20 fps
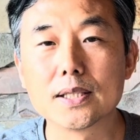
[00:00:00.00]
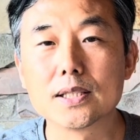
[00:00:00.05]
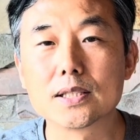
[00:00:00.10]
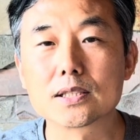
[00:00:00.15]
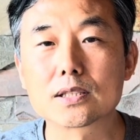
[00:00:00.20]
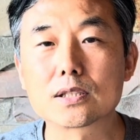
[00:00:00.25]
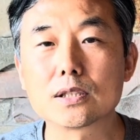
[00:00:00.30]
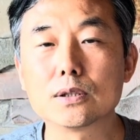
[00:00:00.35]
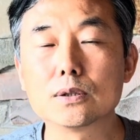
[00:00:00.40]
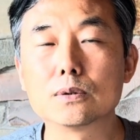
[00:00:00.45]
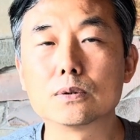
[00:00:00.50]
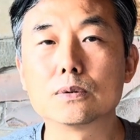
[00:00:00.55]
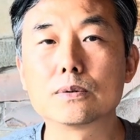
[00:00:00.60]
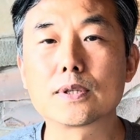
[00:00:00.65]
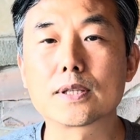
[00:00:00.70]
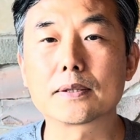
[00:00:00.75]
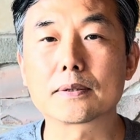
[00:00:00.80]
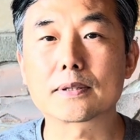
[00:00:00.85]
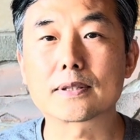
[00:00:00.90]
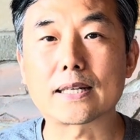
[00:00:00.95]
So
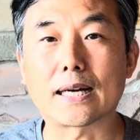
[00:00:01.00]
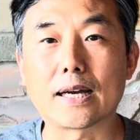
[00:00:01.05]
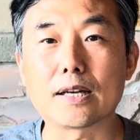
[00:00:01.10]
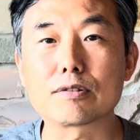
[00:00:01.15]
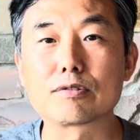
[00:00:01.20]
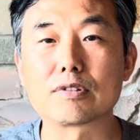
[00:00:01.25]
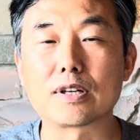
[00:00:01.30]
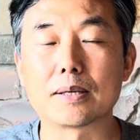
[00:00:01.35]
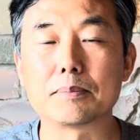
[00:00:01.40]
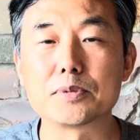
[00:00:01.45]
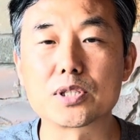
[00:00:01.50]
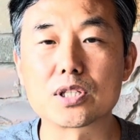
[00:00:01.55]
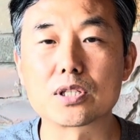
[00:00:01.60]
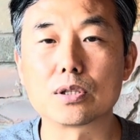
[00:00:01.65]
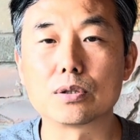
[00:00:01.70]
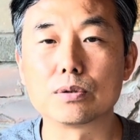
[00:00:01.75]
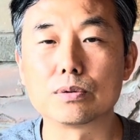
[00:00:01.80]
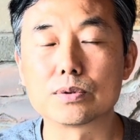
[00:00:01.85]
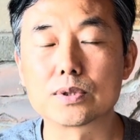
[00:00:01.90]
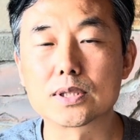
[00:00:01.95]
the diagram
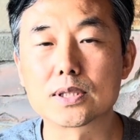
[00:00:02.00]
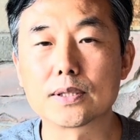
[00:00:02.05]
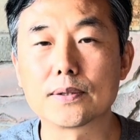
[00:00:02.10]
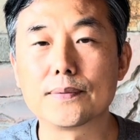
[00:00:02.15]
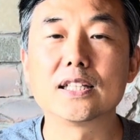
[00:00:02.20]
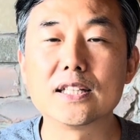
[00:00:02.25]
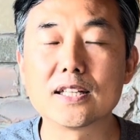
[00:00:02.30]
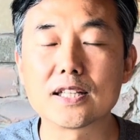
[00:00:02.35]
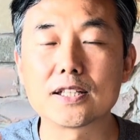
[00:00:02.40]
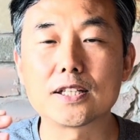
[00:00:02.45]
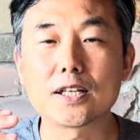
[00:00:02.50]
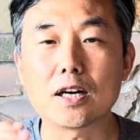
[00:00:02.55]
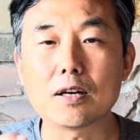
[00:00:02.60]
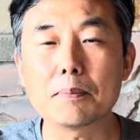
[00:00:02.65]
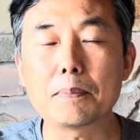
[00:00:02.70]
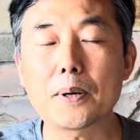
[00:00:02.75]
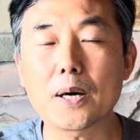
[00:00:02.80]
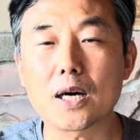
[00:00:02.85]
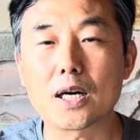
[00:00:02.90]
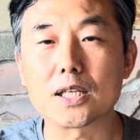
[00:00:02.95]
shows in the
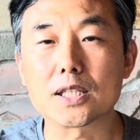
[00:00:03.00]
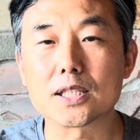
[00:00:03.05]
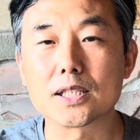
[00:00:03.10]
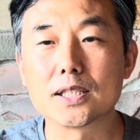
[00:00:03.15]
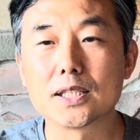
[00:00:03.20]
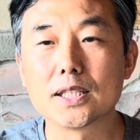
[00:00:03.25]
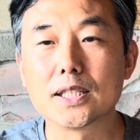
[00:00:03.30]
yang part,